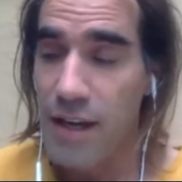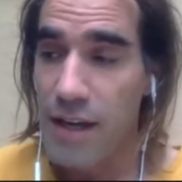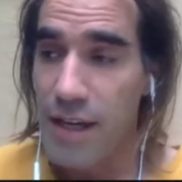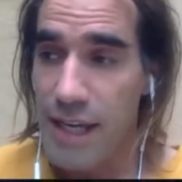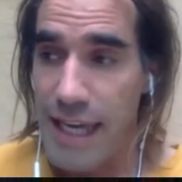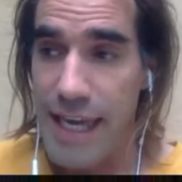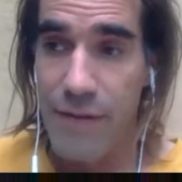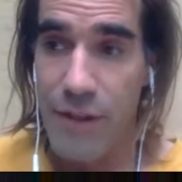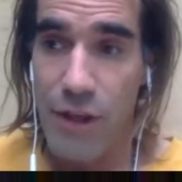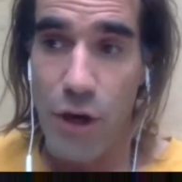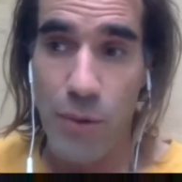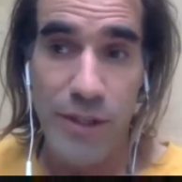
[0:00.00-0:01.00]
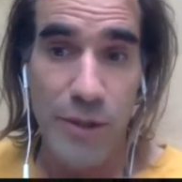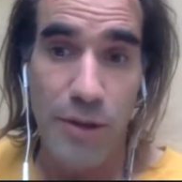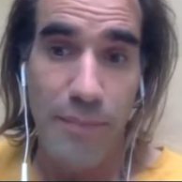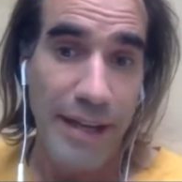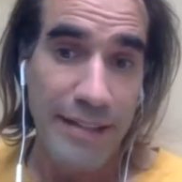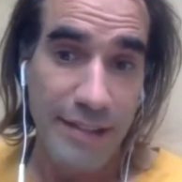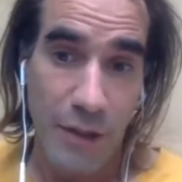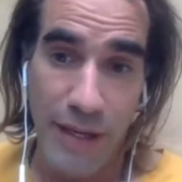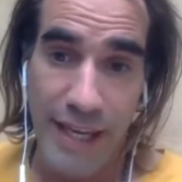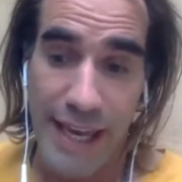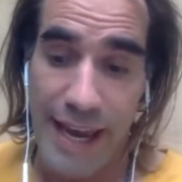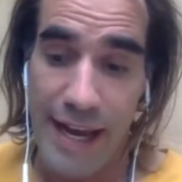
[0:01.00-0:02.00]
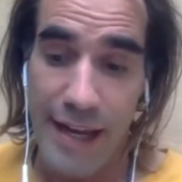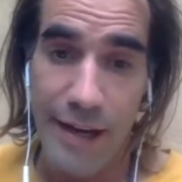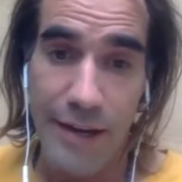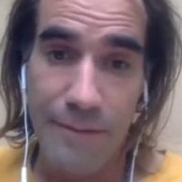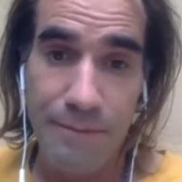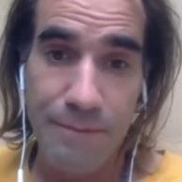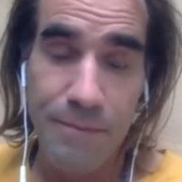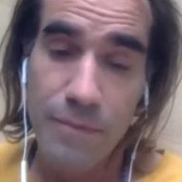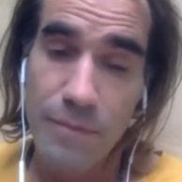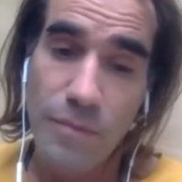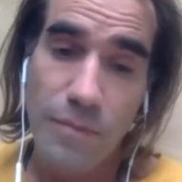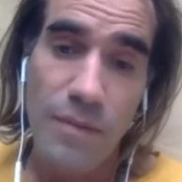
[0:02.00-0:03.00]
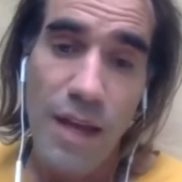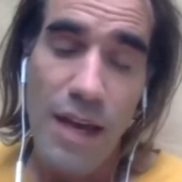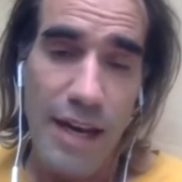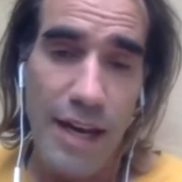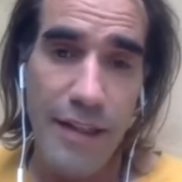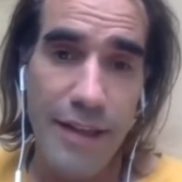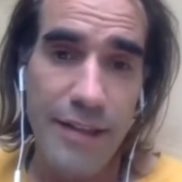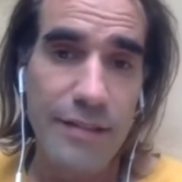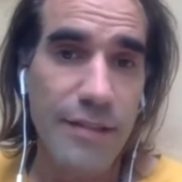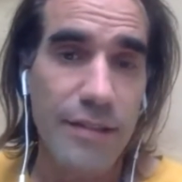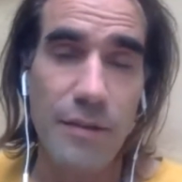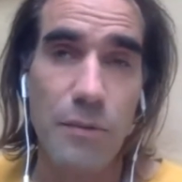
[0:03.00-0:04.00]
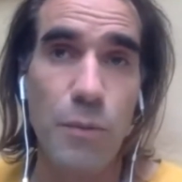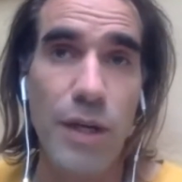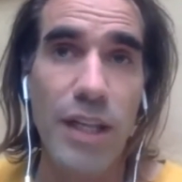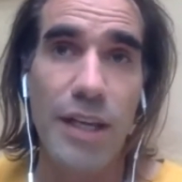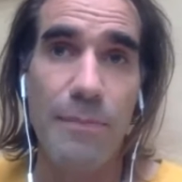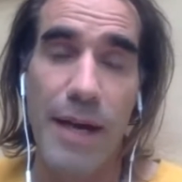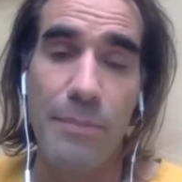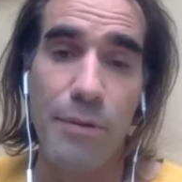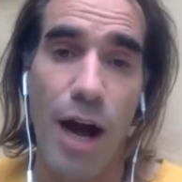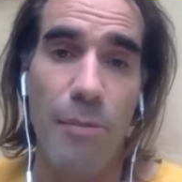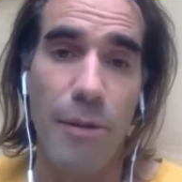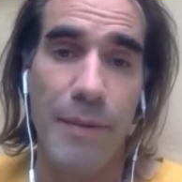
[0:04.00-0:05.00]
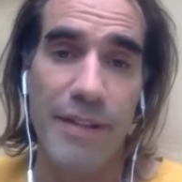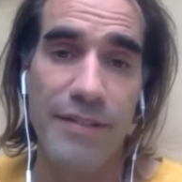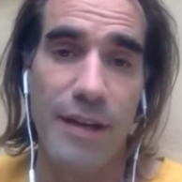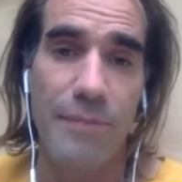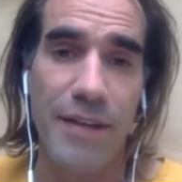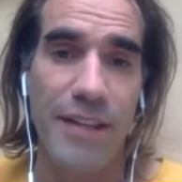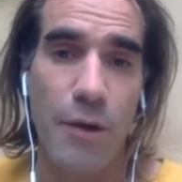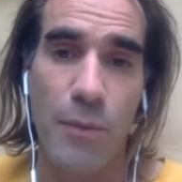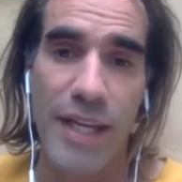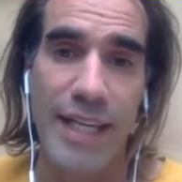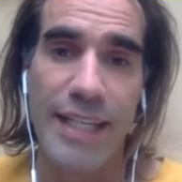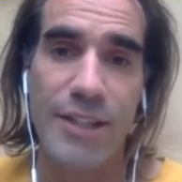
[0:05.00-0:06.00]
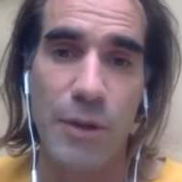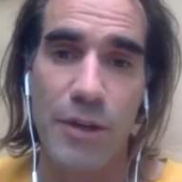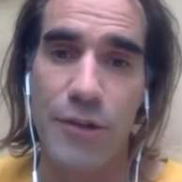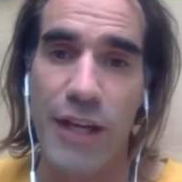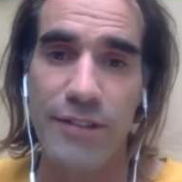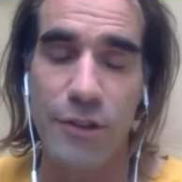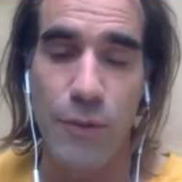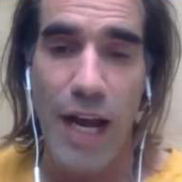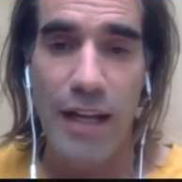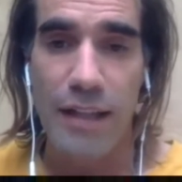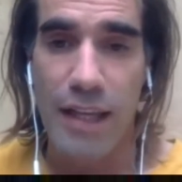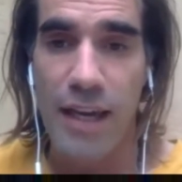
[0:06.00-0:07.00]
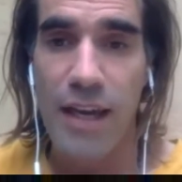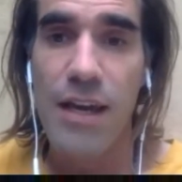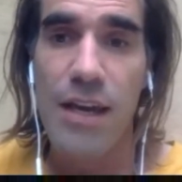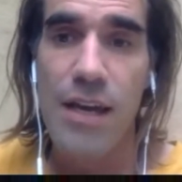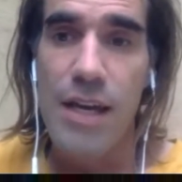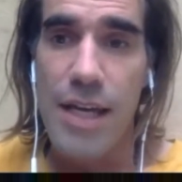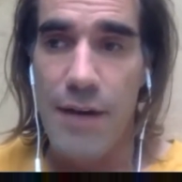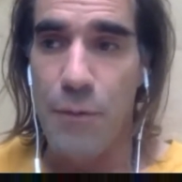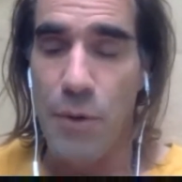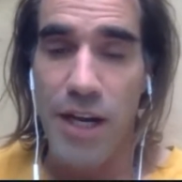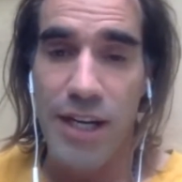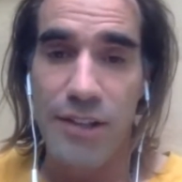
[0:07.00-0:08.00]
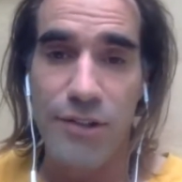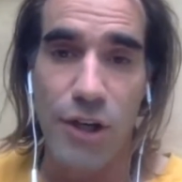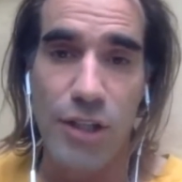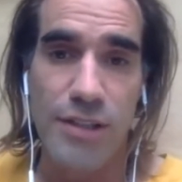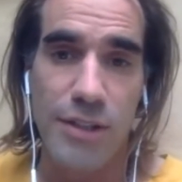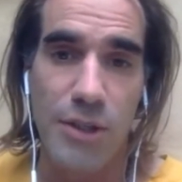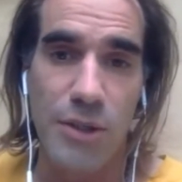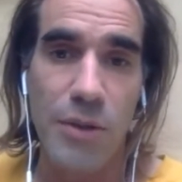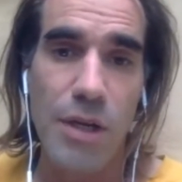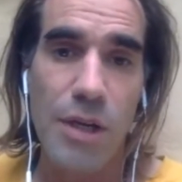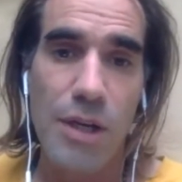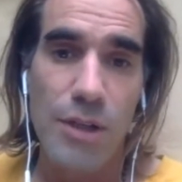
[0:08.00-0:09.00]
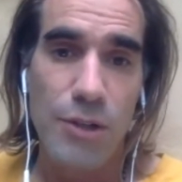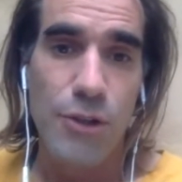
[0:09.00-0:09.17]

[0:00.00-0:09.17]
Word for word: even though we do the best that we can. And I think this is a really big problem and something that we need to address directly if we're going to start to do